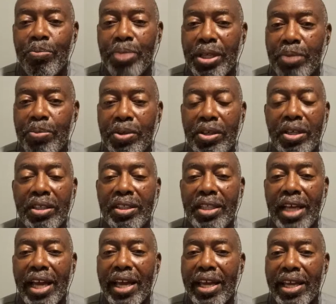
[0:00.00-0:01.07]
People are
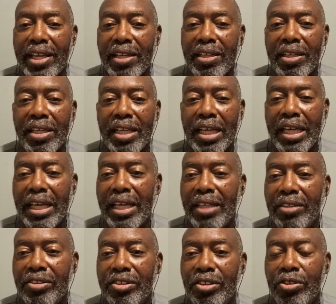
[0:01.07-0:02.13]
dying,
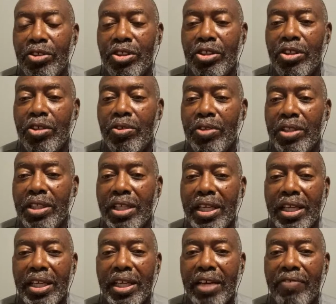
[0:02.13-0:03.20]
and so
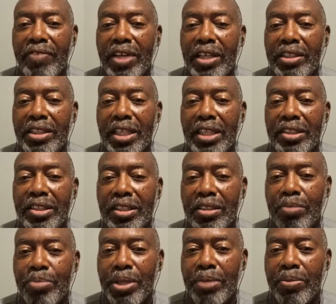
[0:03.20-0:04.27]
they have not
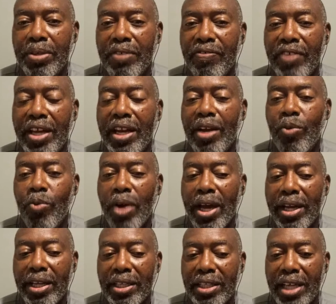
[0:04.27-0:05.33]
tested the people to find out
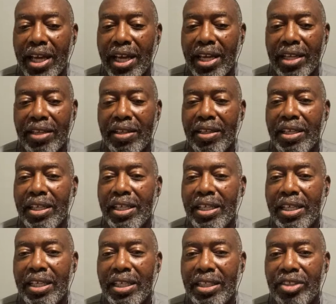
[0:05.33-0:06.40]
why they died.
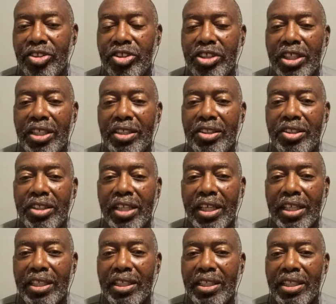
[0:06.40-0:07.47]
It's just
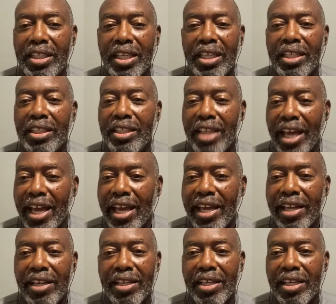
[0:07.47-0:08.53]
that they
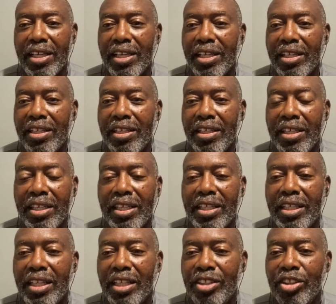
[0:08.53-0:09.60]
died, and
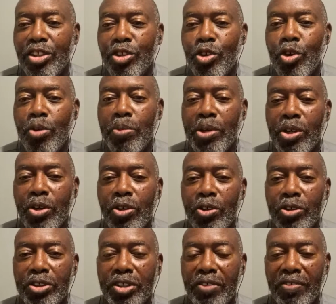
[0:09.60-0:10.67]
that's the normal
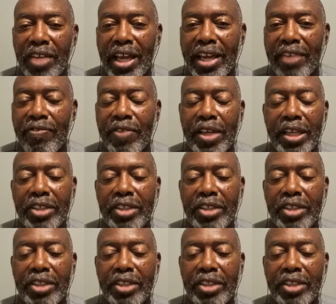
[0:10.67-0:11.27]
course of life.